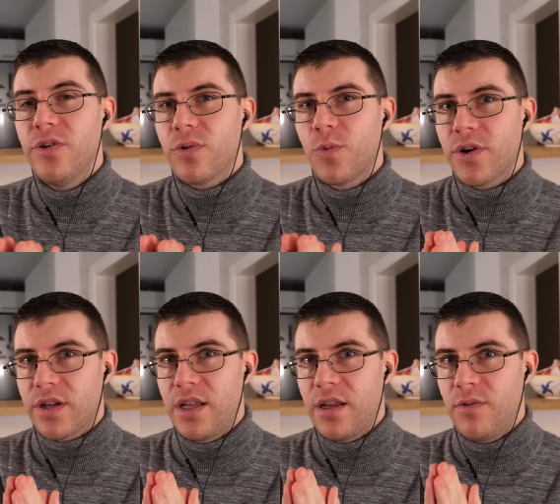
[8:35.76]
you're
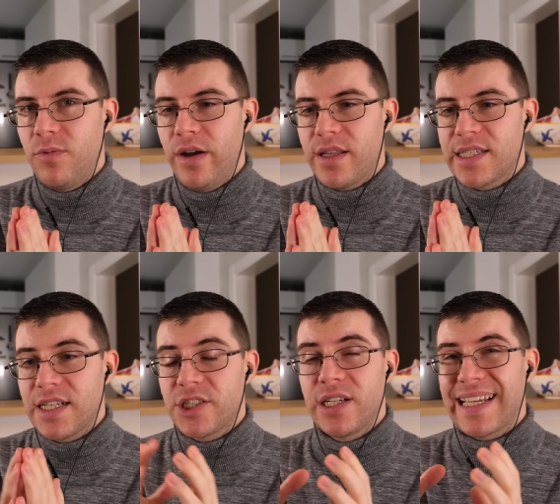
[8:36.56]
working with
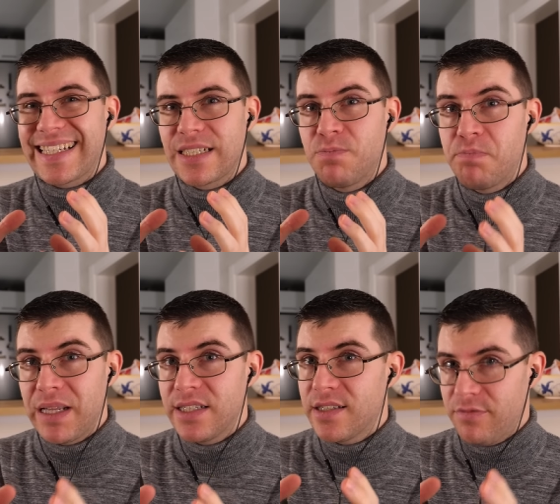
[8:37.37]
such an
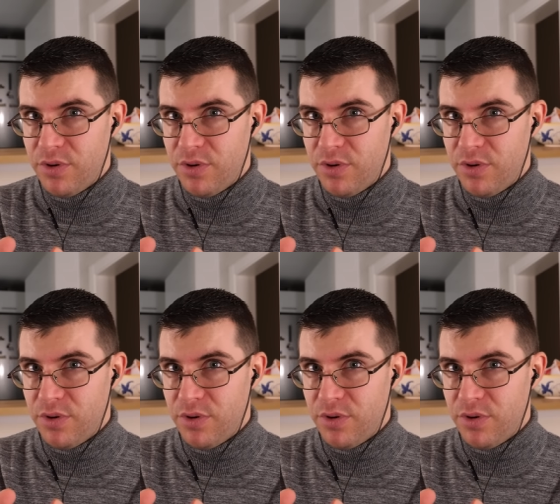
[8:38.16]
expensive